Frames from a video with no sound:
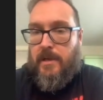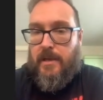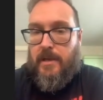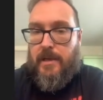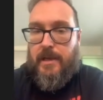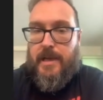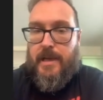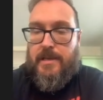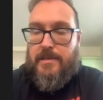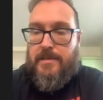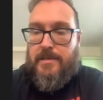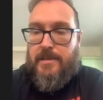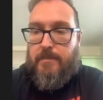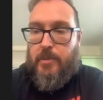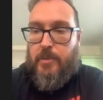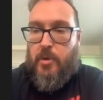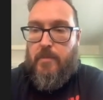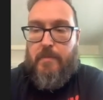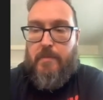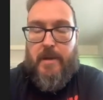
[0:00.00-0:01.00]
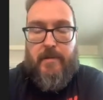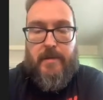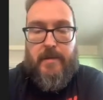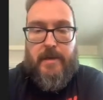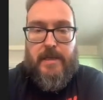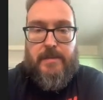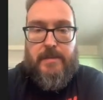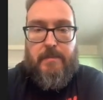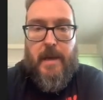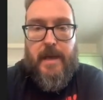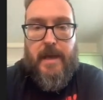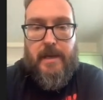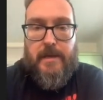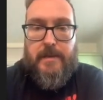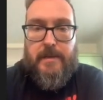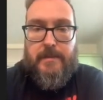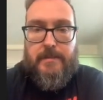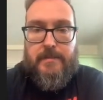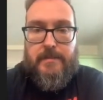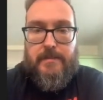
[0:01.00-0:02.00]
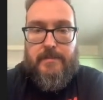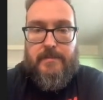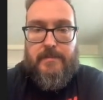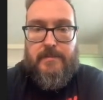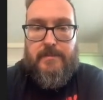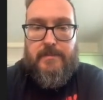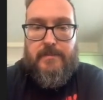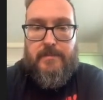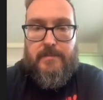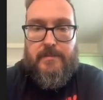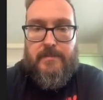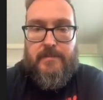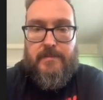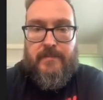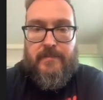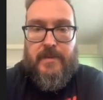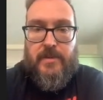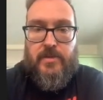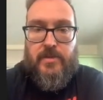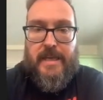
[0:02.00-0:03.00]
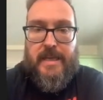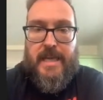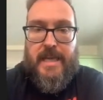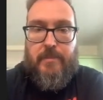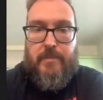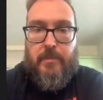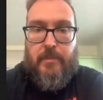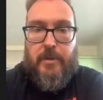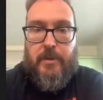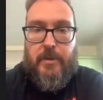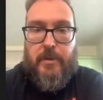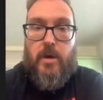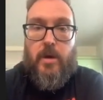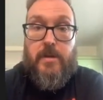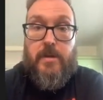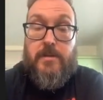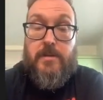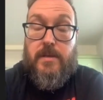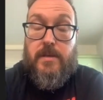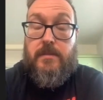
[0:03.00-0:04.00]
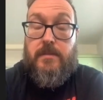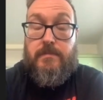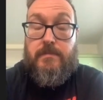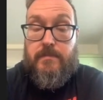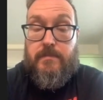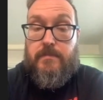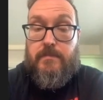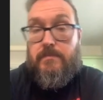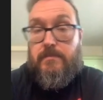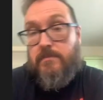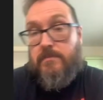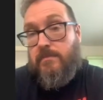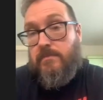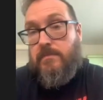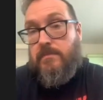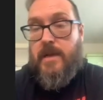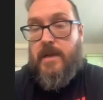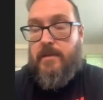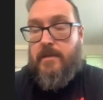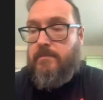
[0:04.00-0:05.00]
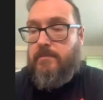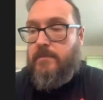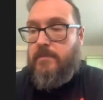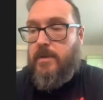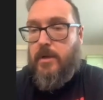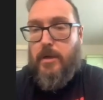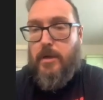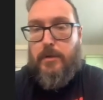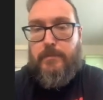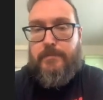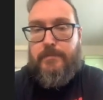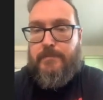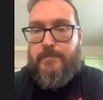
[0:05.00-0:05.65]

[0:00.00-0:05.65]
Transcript: I guess the boom period is back. If they just keep up the quality, then you know.